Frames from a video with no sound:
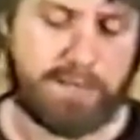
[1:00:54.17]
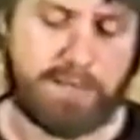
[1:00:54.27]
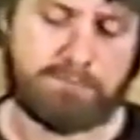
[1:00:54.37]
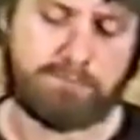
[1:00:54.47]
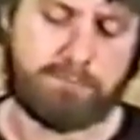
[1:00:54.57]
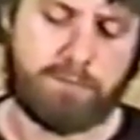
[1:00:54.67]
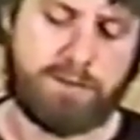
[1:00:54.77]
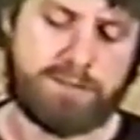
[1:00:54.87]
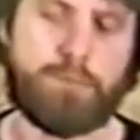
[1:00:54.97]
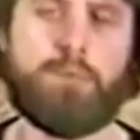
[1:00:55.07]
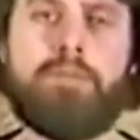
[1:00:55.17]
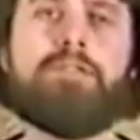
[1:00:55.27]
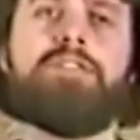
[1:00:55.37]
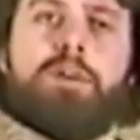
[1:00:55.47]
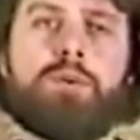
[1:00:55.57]
Uh, so
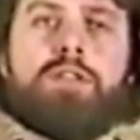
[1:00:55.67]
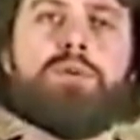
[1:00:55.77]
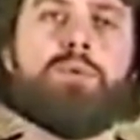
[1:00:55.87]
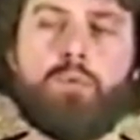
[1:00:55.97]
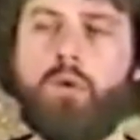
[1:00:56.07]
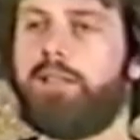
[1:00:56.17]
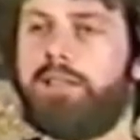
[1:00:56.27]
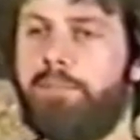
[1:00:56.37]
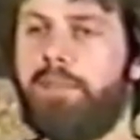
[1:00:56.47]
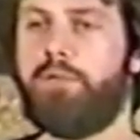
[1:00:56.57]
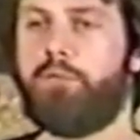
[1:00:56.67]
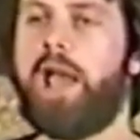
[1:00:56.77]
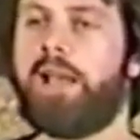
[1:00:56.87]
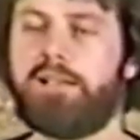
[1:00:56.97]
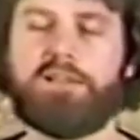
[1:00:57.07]
everything we do, we want to be
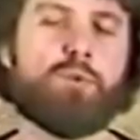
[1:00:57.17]
radical.